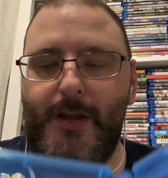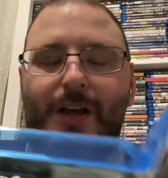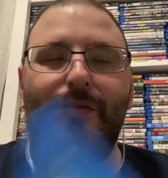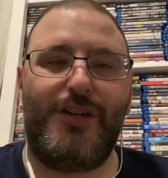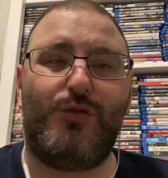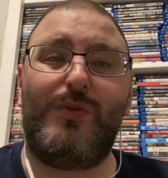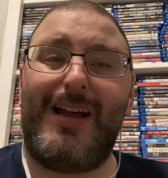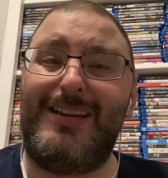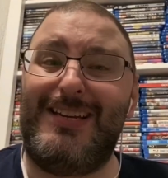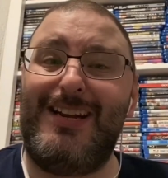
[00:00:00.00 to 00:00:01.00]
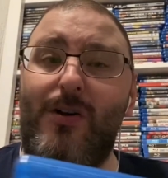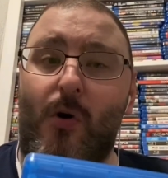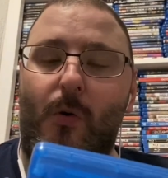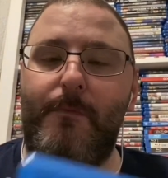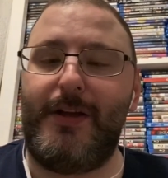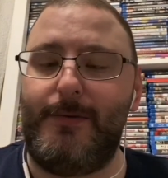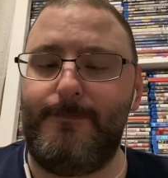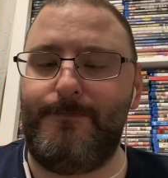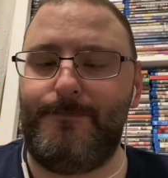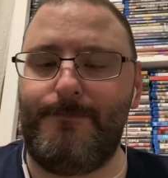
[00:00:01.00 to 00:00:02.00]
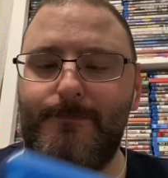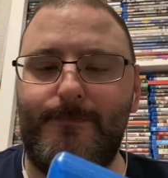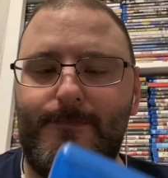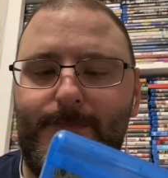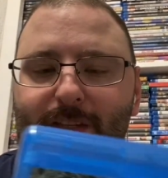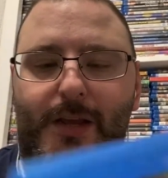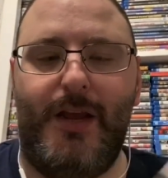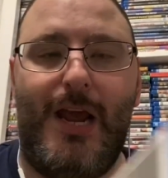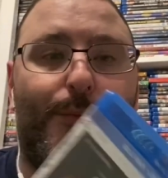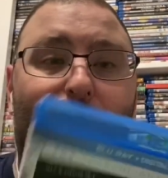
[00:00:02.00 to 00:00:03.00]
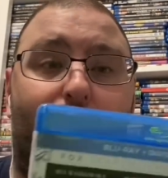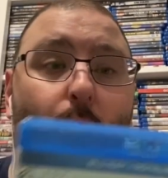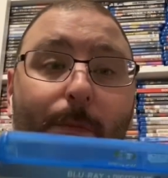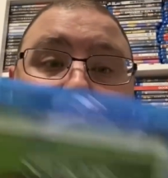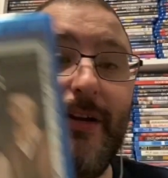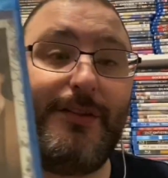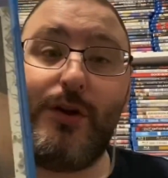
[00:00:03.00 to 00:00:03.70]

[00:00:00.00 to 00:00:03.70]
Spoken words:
This one I did open, and when I opened it,